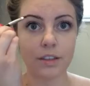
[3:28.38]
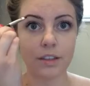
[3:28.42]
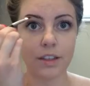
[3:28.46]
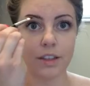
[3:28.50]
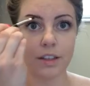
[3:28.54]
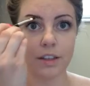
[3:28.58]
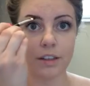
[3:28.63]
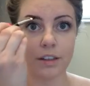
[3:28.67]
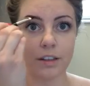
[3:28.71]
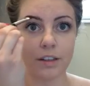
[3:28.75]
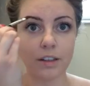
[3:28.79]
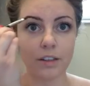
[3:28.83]

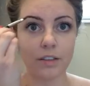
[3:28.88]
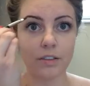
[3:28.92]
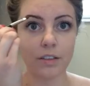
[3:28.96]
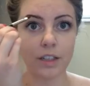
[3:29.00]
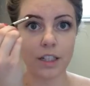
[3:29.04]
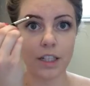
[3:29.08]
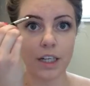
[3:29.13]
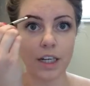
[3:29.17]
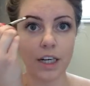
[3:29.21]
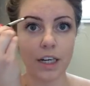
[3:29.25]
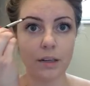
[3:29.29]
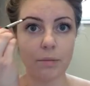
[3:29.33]
I don't know.
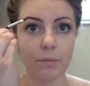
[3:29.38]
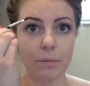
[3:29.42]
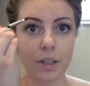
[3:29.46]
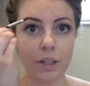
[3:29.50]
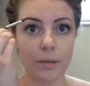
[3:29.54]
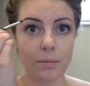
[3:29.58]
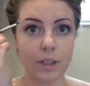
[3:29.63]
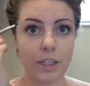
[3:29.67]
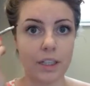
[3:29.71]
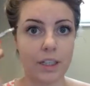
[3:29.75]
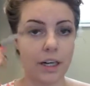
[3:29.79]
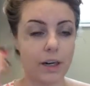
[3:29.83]
God
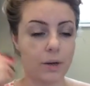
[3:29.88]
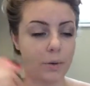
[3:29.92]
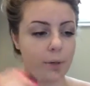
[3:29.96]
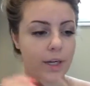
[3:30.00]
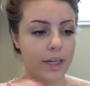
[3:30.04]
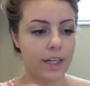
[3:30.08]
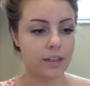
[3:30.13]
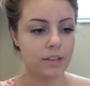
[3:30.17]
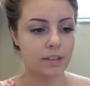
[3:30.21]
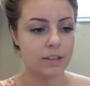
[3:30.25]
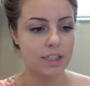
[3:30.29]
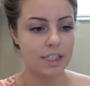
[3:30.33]
made me that
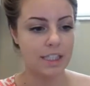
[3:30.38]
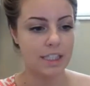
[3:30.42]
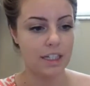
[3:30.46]
way.